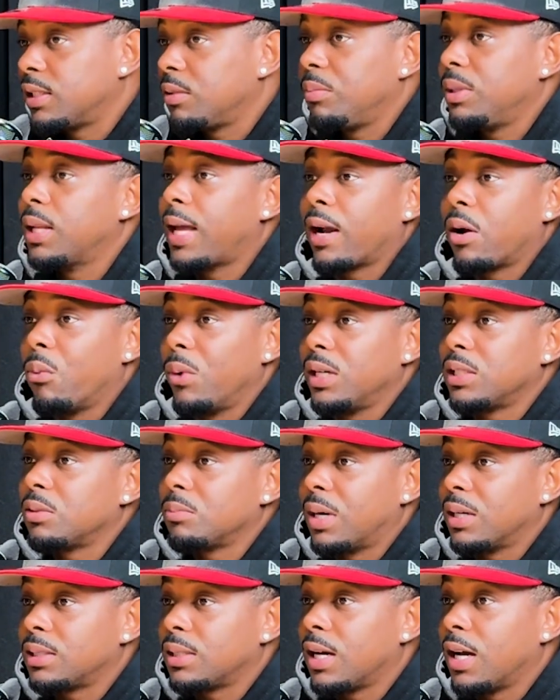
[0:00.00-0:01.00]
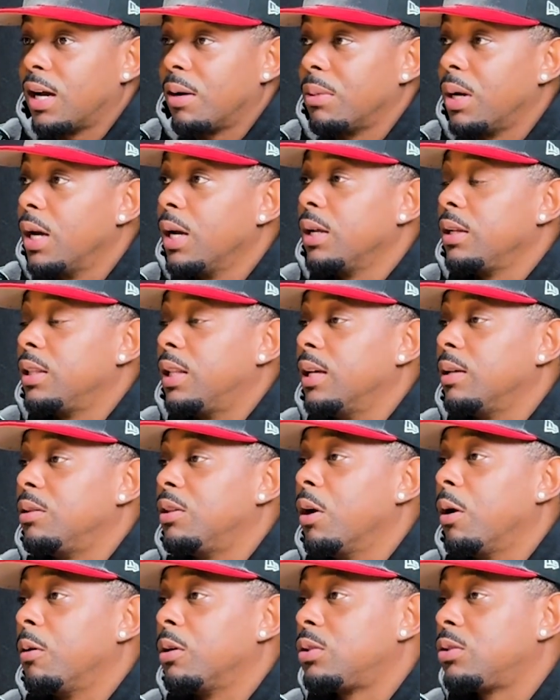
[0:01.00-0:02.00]
It'd be like a waste of my time. Yeah.
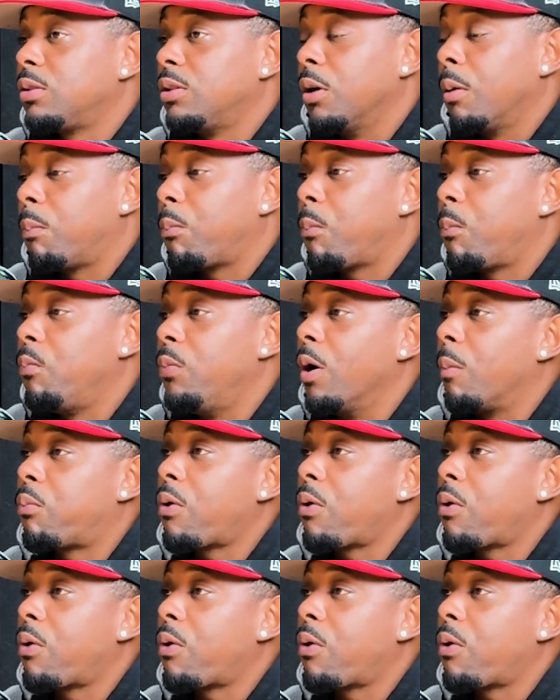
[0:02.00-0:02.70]
The